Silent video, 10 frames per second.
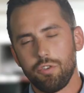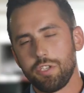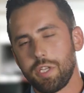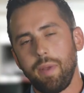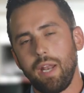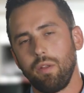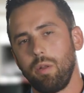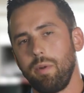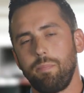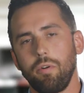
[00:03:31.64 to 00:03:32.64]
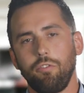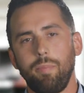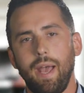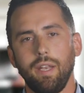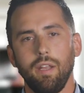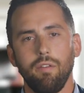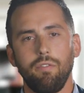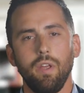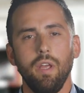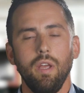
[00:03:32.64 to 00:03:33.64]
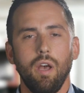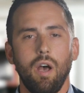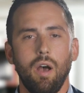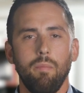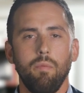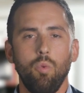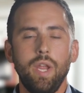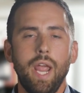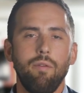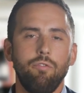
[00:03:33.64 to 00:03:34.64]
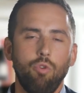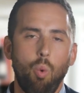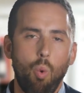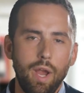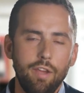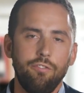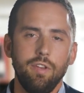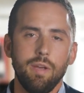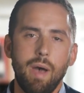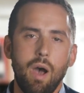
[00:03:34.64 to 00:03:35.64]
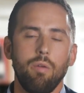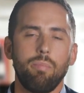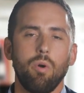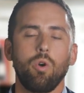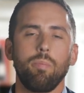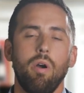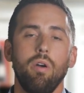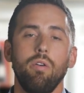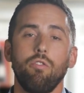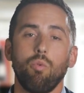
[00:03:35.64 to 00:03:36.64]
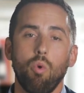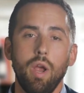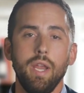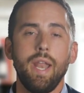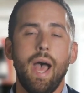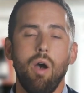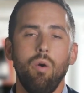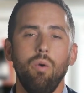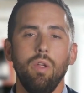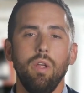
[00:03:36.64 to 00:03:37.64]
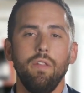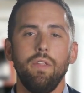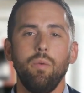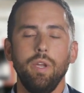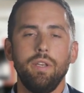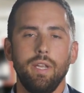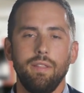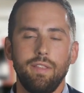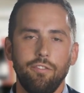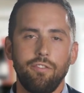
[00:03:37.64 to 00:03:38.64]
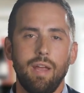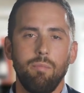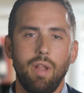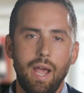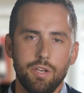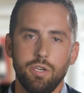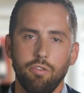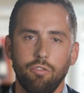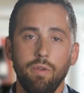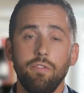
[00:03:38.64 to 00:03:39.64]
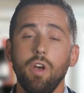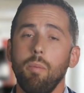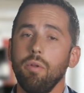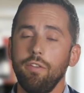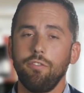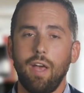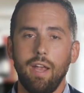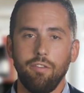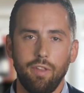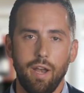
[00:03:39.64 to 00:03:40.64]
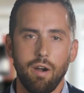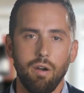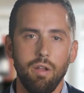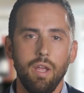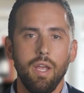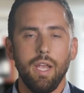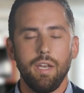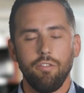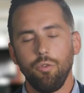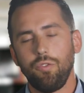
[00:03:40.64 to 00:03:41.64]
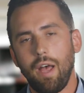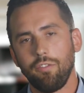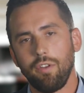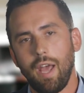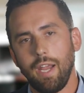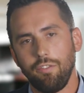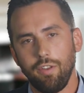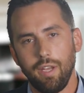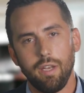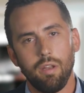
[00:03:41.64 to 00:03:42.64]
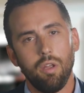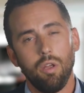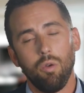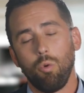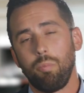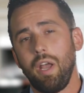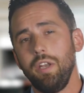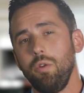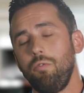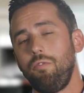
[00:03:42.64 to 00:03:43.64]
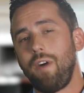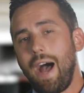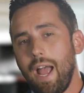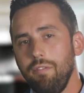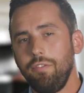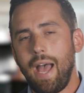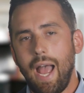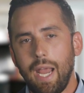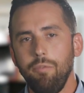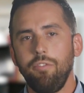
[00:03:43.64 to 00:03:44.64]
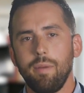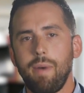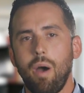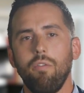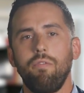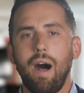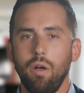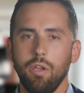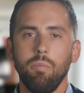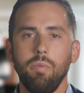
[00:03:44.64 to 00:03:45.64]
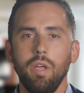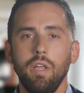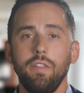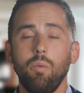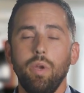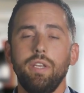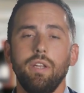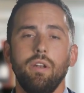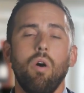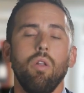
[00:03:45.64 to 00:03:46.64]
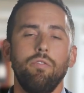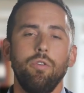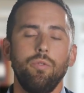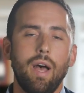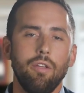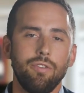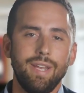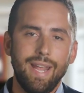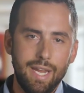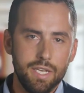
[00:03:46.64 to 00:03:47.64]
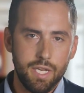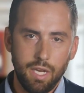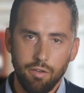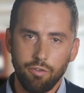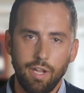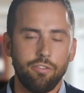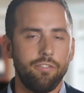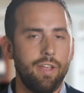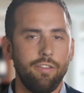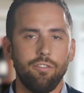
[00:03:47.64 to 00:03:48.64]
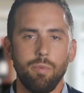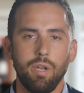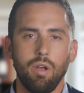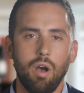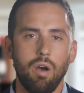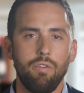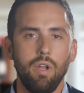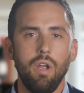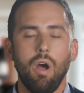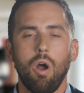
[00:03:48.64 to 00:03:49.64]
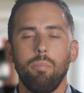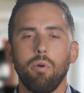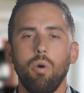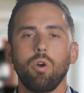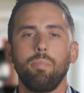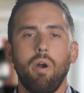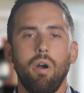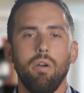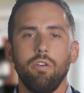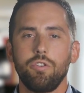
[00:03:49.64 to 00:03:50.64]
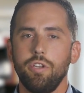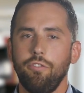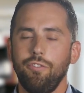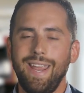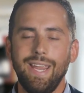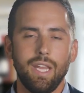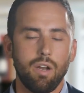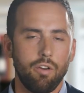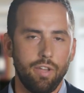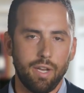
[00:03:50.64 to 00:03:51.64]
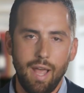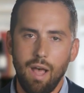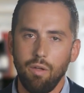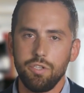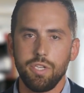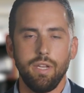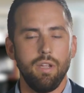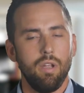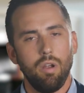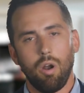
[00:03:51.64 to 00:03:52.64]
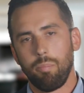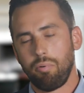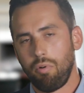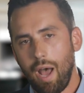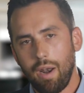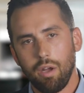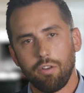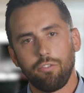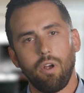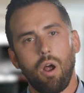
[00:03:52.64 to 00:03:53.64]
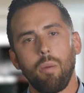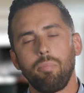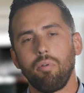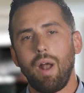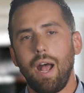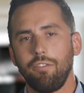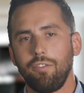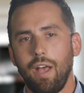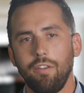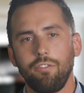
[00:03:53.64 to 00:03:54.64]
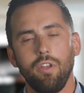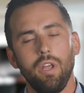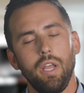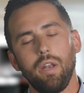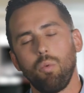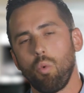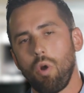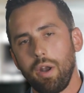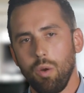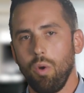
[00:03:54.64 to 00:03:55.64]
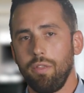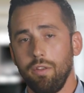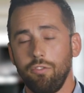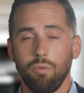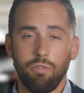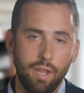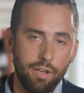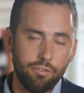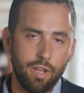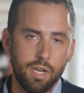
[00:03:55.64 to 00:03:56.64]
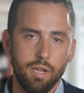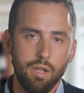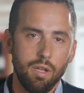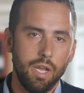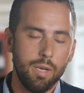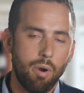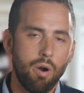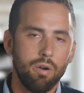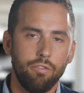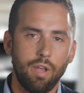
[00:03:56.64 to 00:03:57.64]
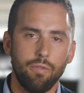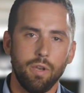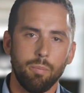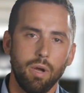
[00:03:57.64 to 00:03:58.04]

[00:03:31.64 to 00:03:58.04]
So, just to paint a little bit of perspective, um, we have twice the amount of broker partners right now than we did this time last year. So, we've doubled in size there. Wow. And in two thousand nineteen, we'll probably do five times the amount of volume than we did in all of two thousand eighteen. So that's a testament of our broker partners just taking our technology, our products, our process, and running with it. So thanks to any, any partners out there.